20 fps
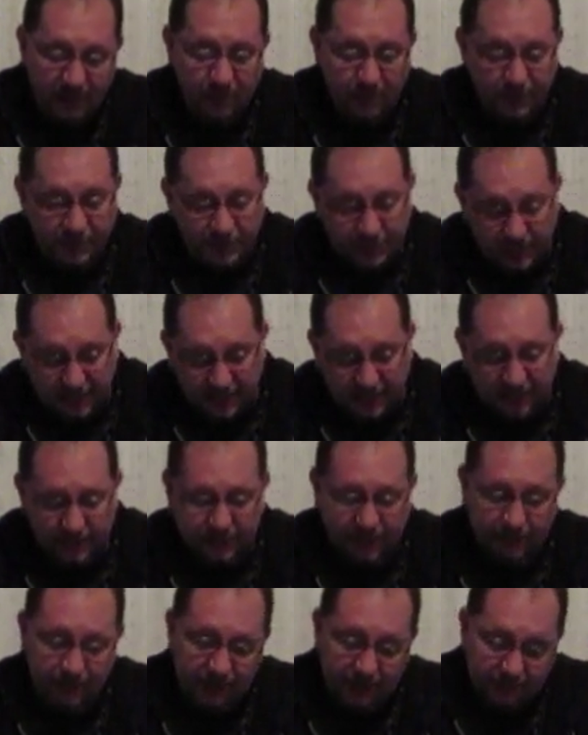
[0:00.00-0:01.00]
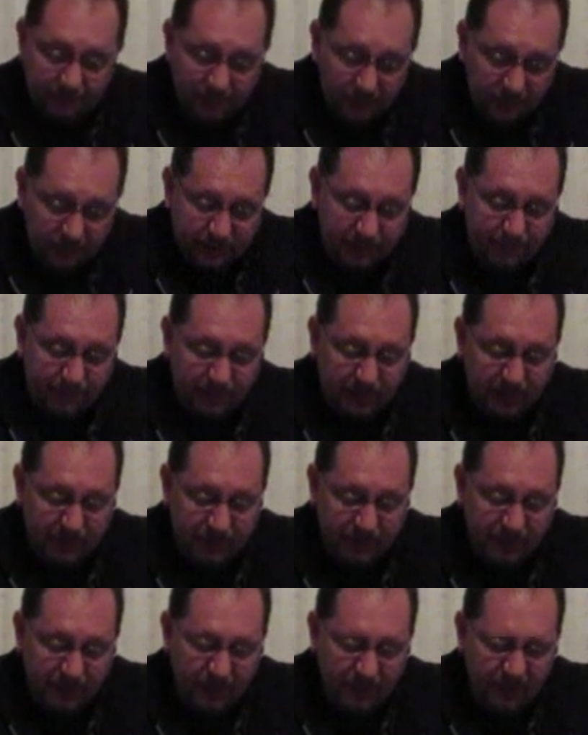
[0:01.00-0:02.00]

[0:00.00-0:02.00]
"we change as we grow" speech,